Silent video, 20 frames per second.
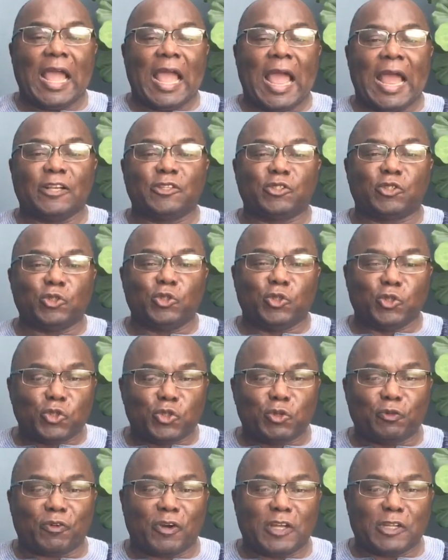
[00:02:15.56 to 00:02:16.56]
and to
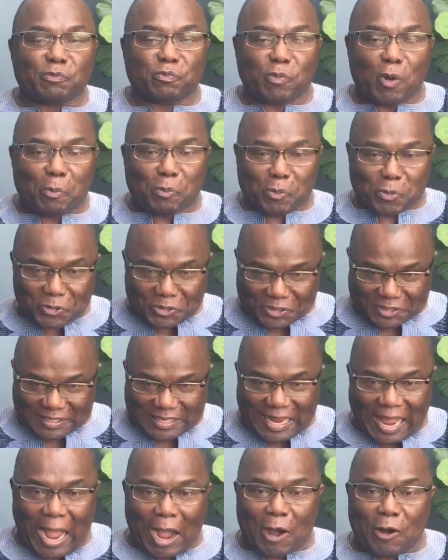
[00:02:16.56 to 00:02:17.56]
use you for His purpose
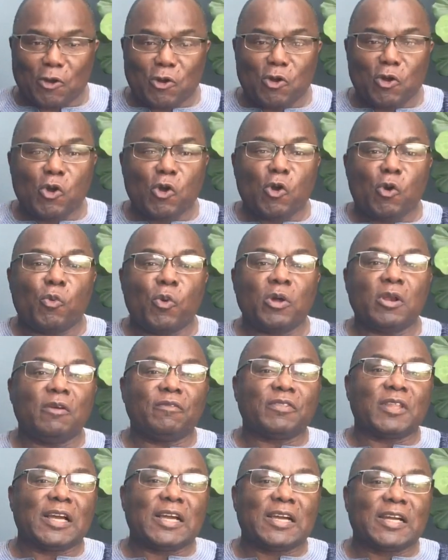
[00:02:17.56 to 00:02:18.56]
now. One
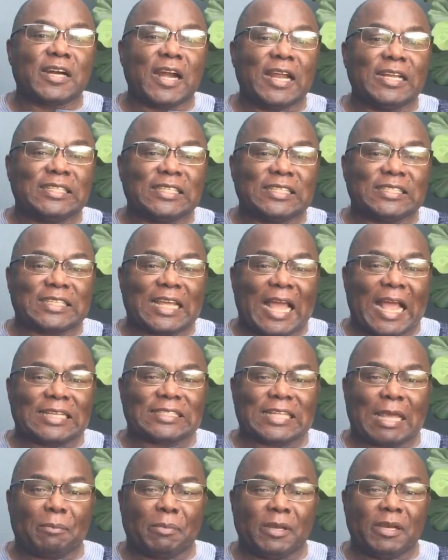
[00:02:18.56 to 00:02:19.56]
of the great
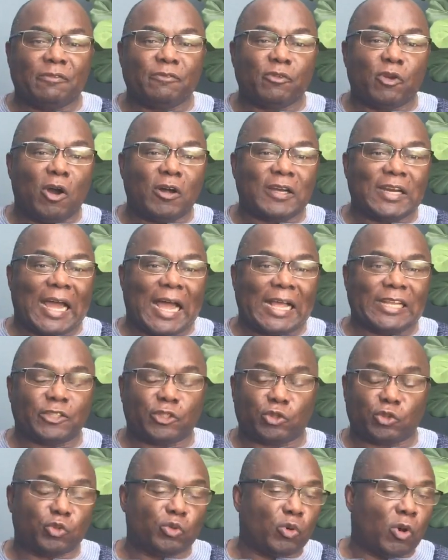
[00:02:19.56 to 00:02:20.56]
desires I believe God
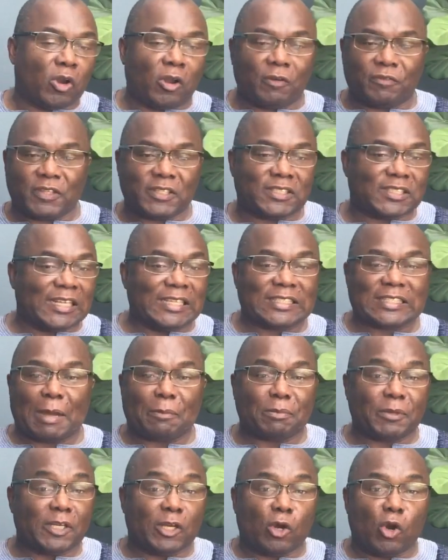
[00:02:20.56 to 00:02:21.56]
has through all of these things
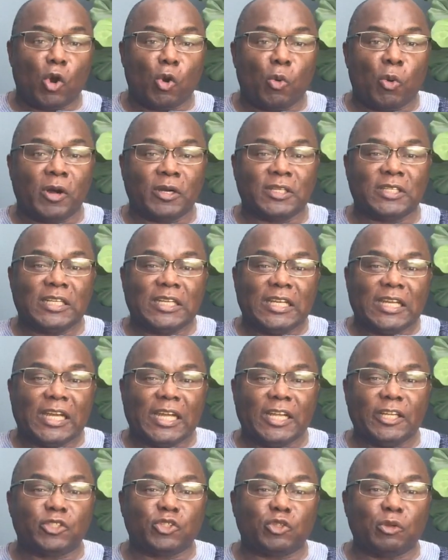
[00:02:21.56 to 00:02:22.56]
happening in the whole world
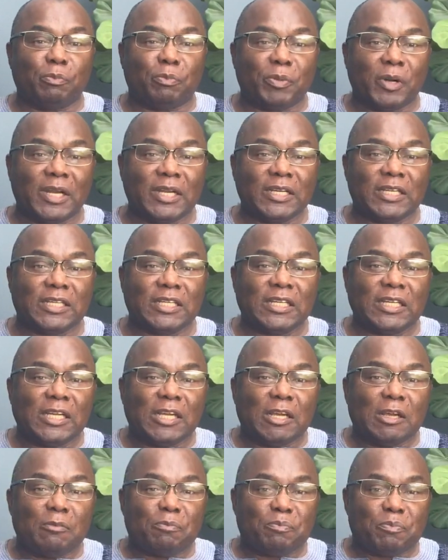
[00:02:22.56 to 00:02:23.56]
is to bring
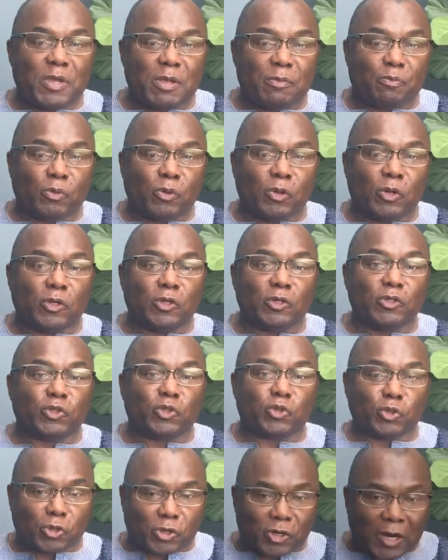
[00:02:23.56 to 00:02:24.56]
people to